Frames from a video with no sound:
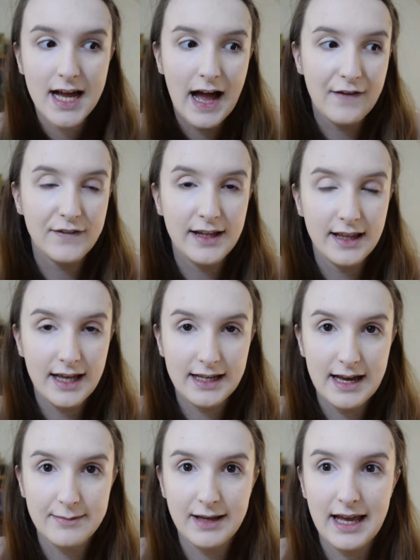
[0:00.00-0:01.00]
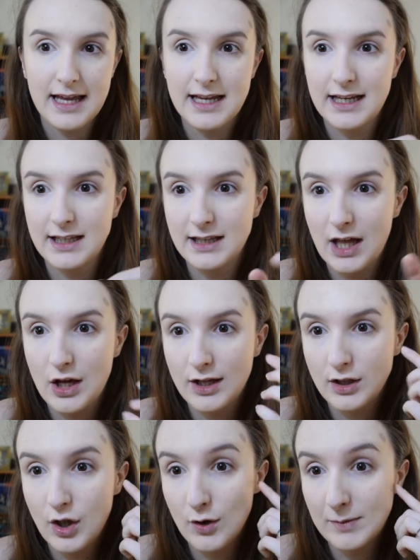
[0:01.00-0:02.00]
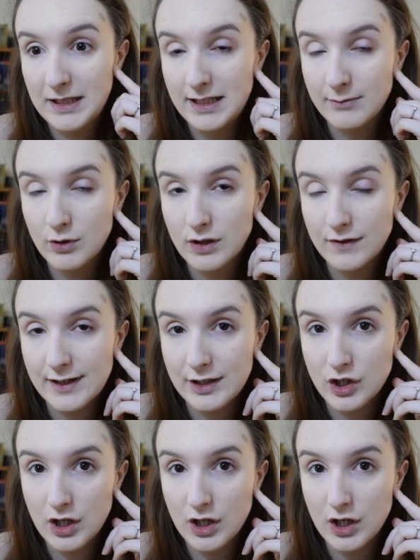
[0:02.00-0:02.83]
I feel like I'm getting like low medium coverage